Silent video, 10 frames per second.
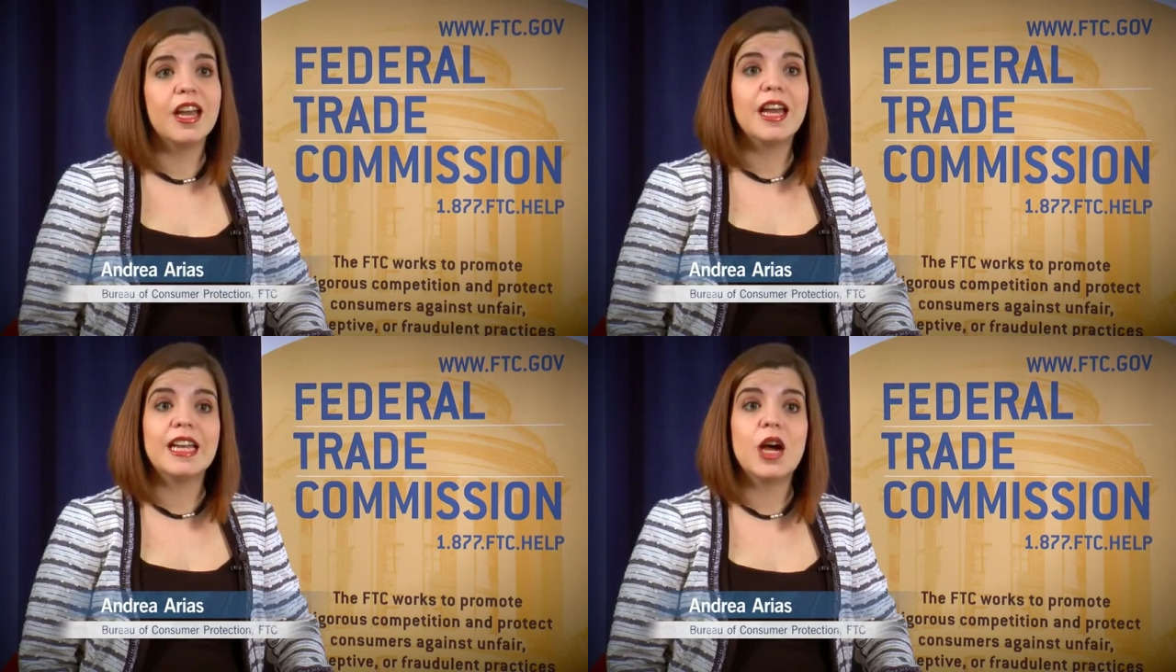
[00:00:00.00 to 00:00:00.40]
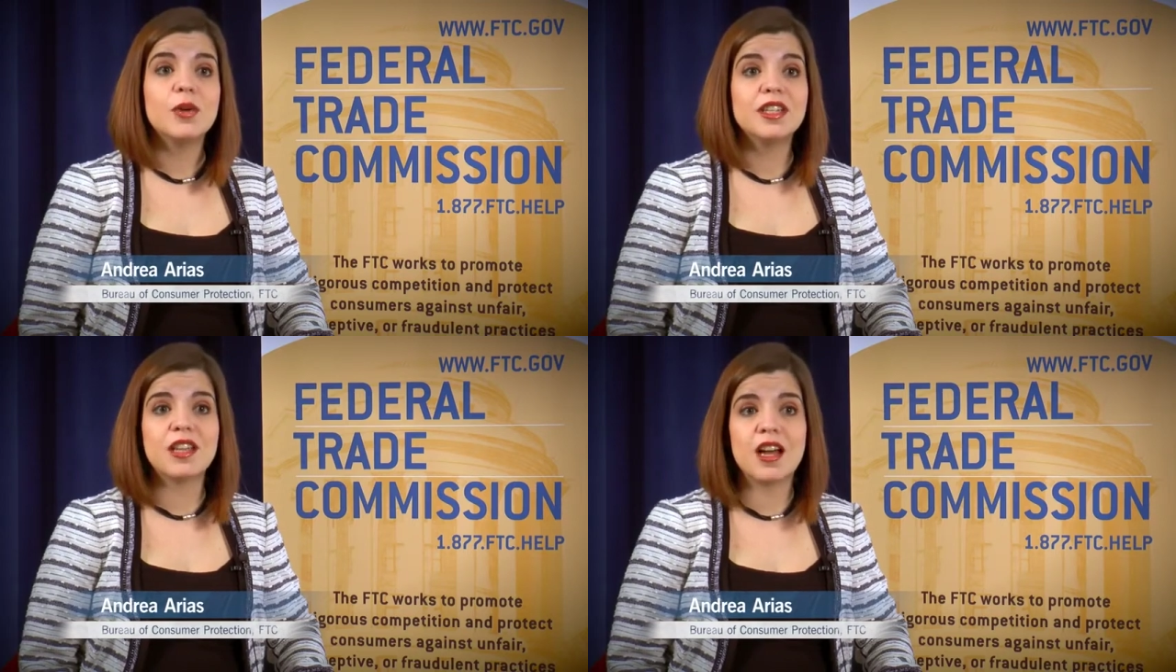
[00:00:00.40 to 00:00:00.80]
and how it
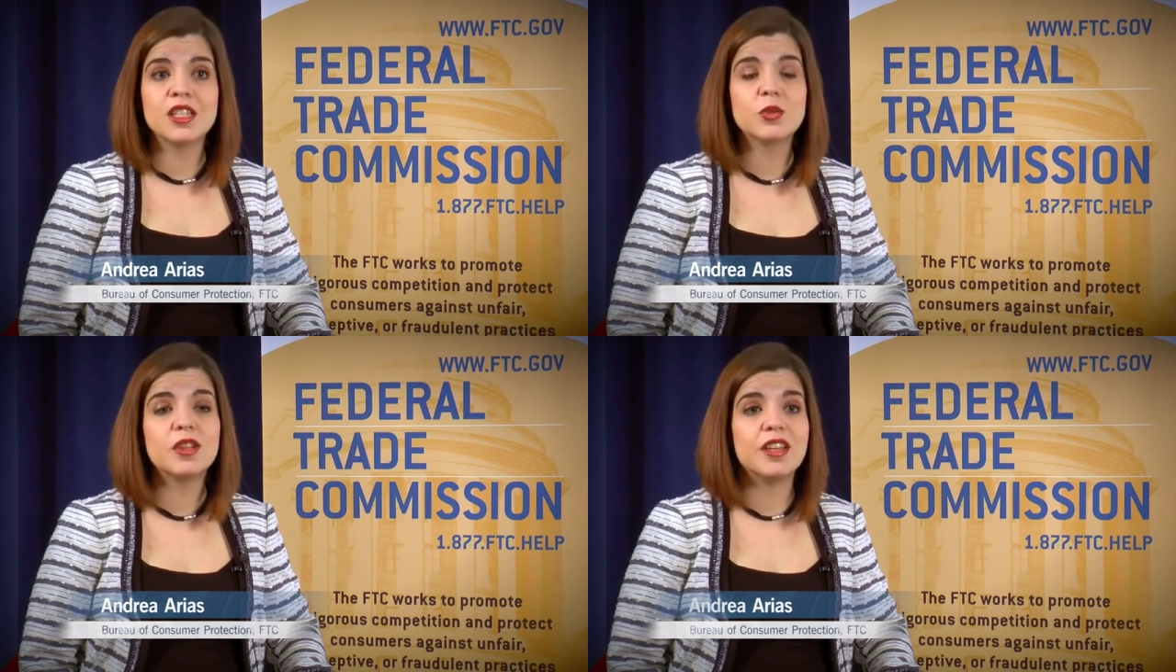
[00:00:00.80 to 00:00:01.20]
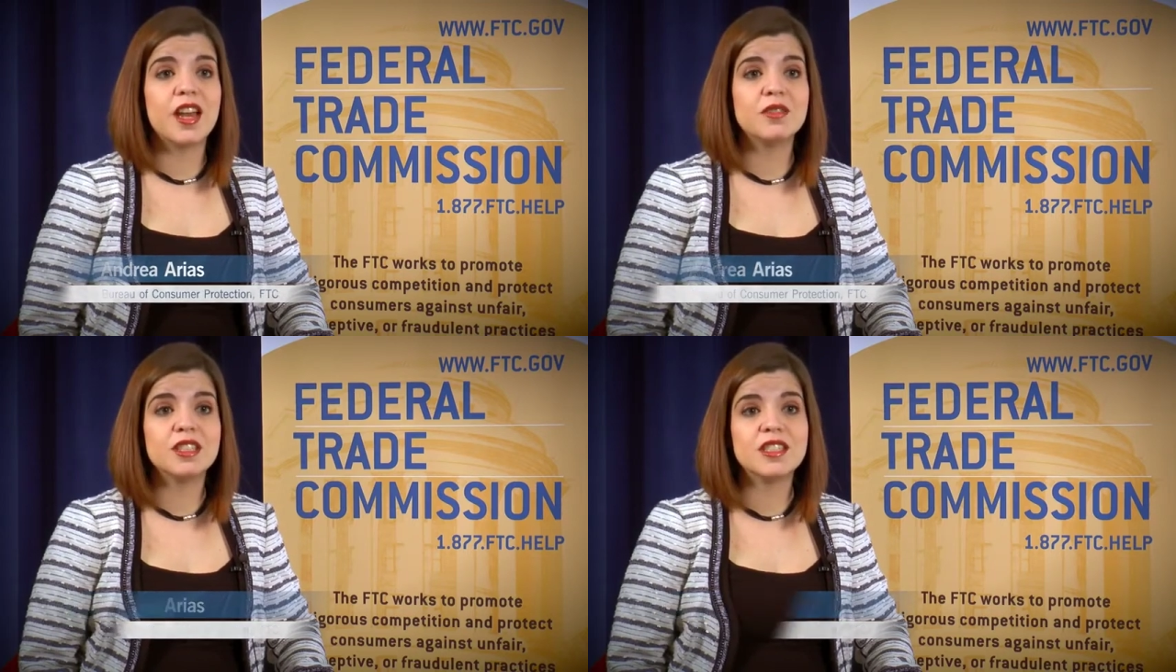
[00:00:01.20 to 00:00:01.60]
aligns with the
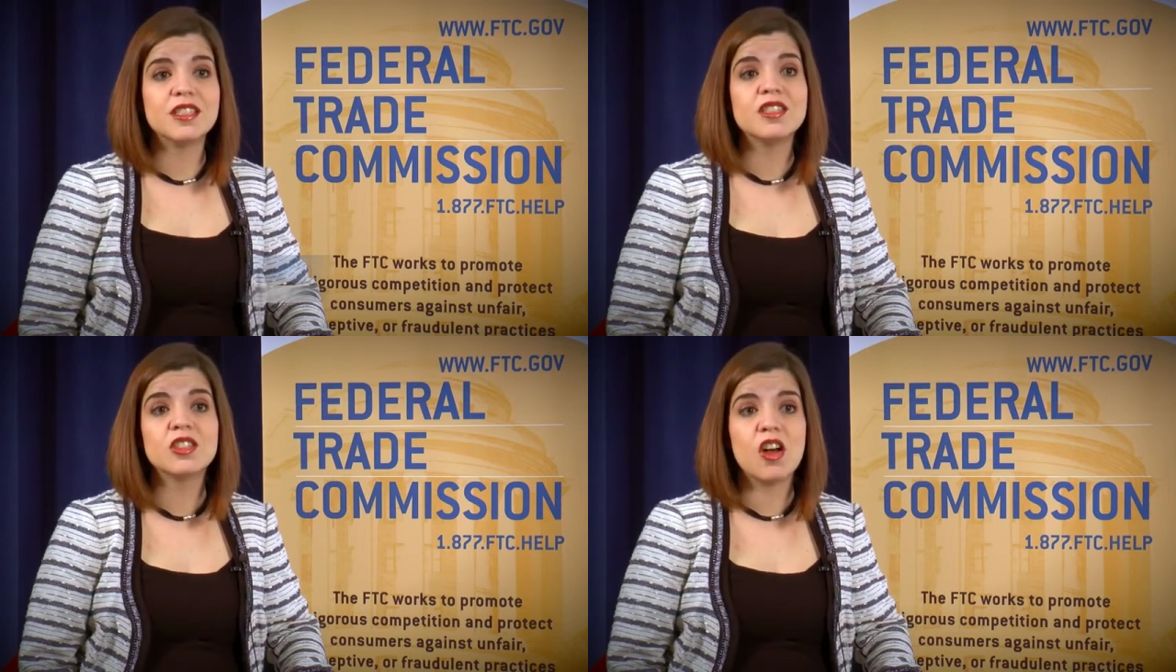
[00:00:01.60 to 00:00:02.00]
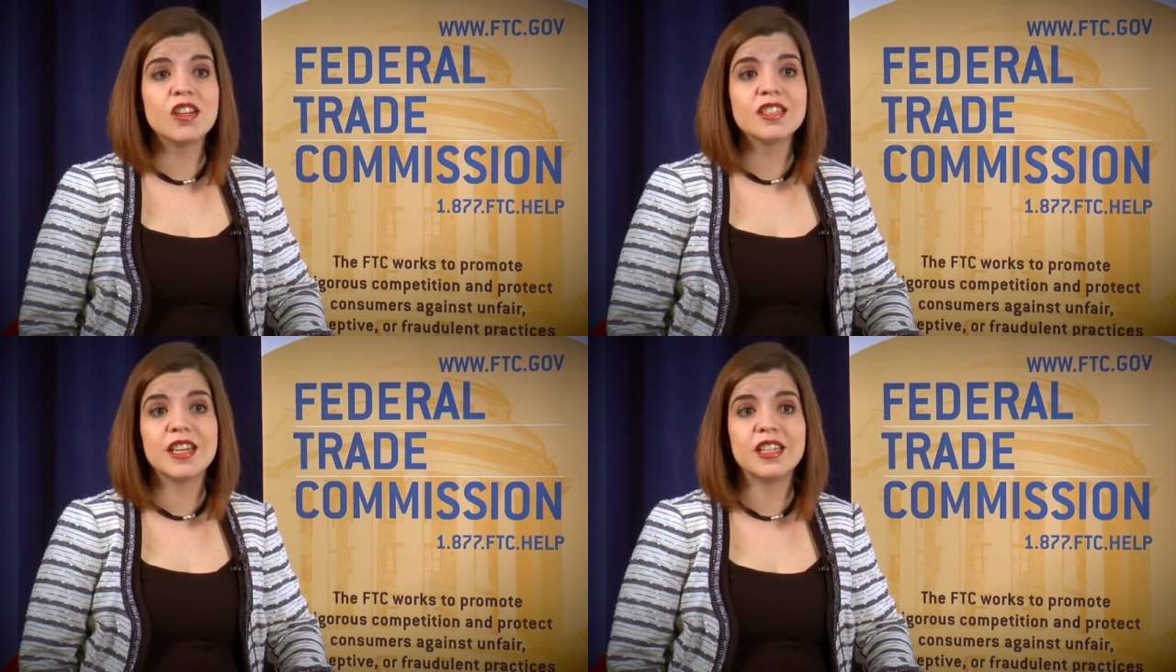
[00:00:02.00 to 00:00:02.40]
FTC's
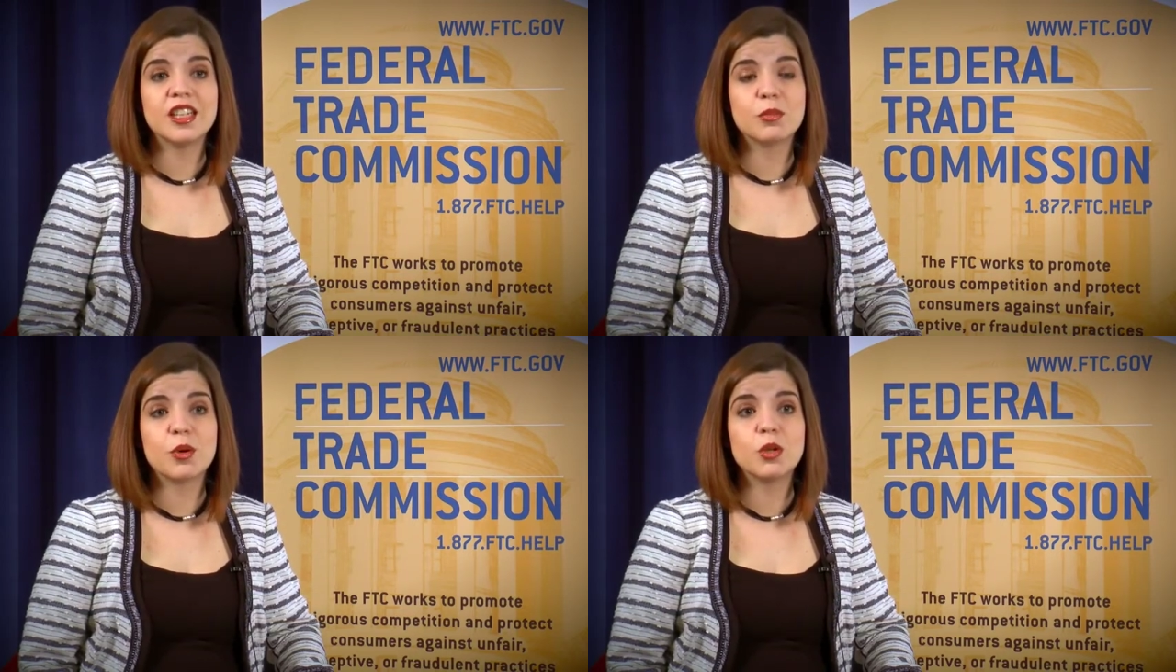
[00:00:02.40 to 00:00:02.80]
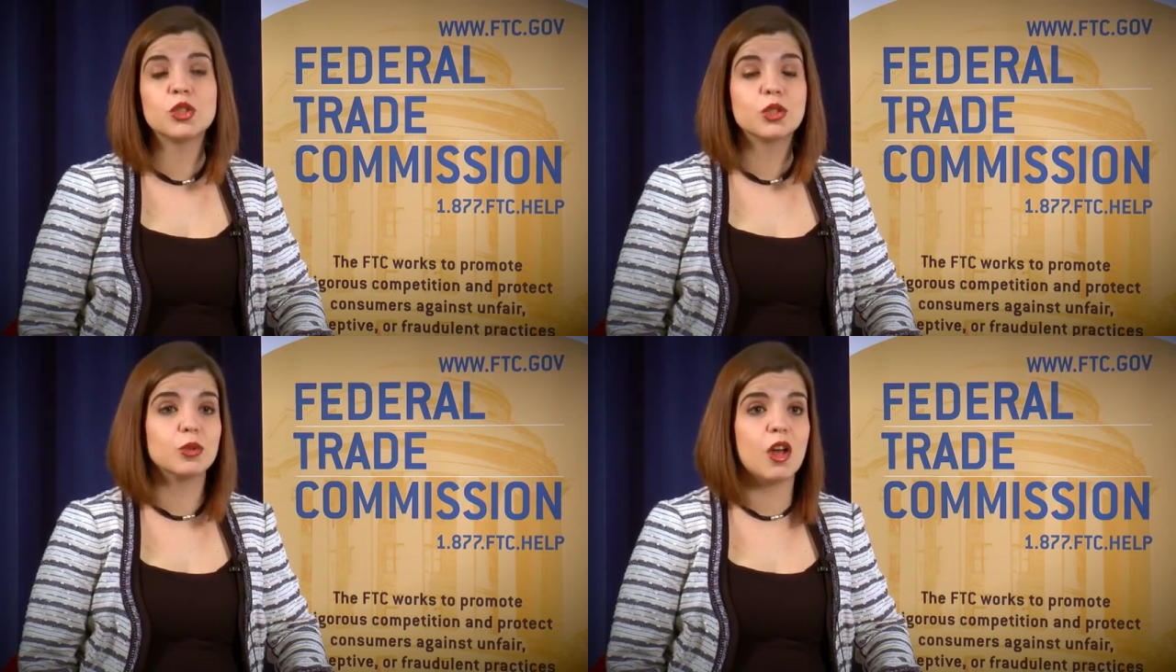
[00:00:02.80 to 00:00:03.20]
long-standing approach
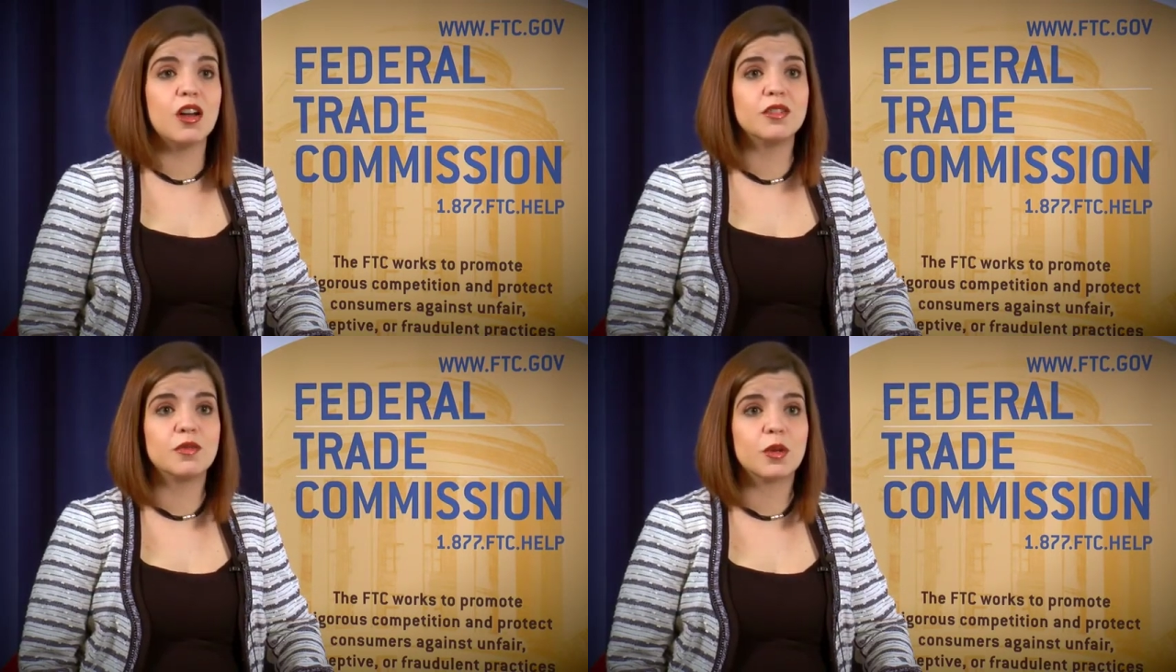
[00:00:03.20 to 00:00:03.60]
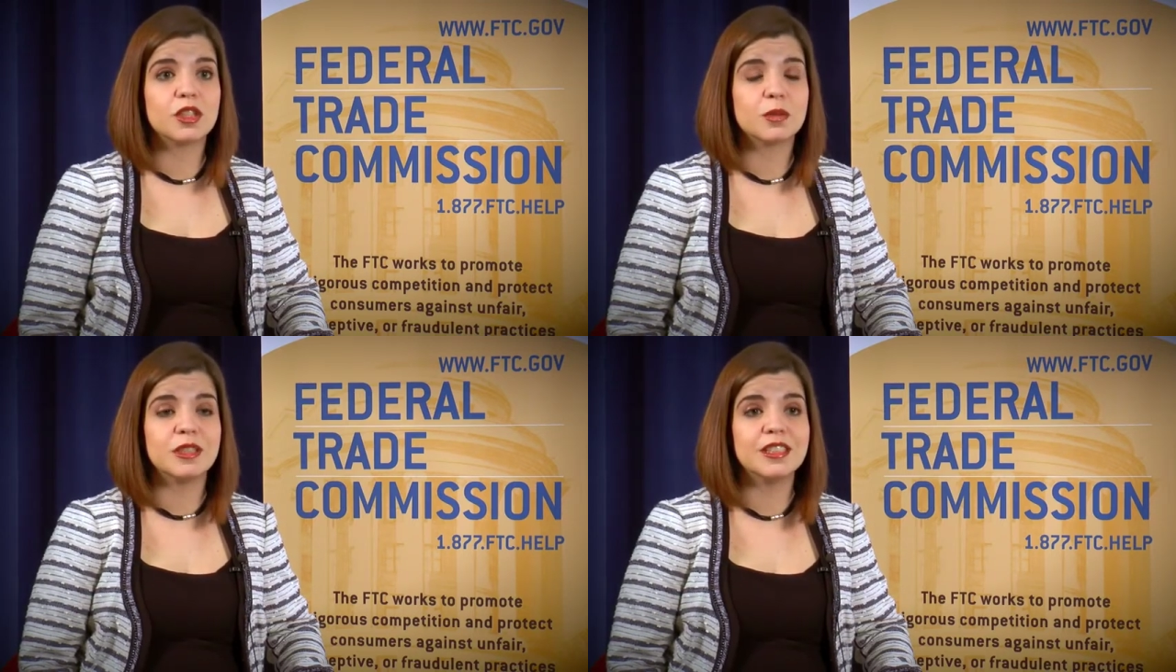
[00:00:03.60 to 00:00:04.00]
to law
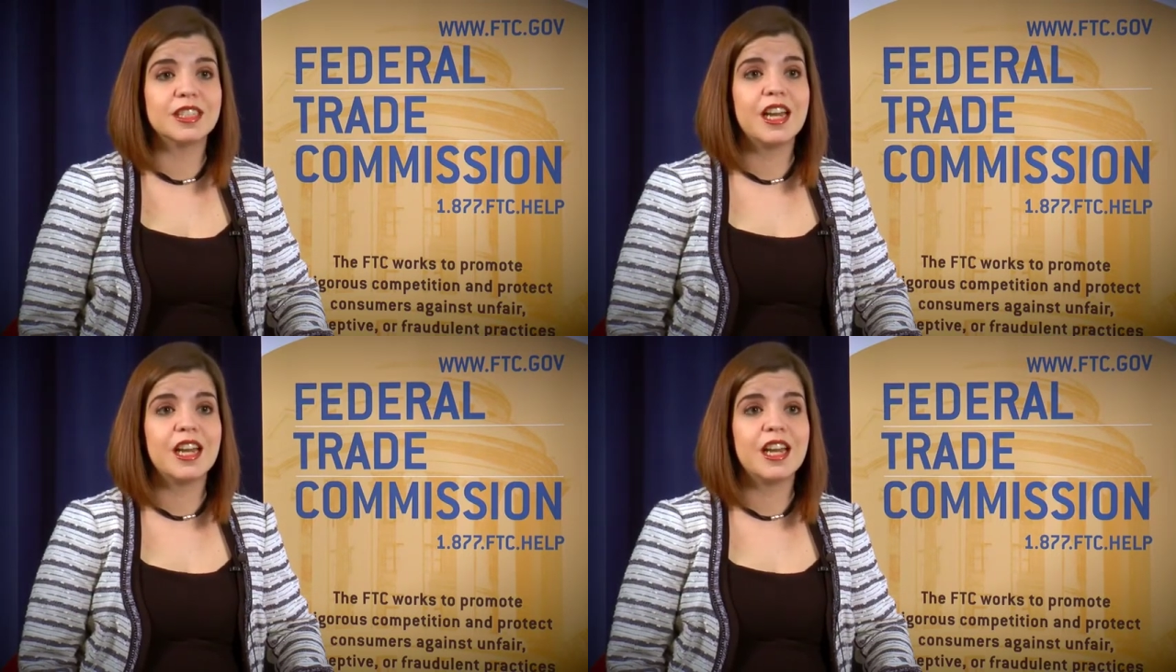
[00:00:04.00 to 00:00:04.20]
enforcement,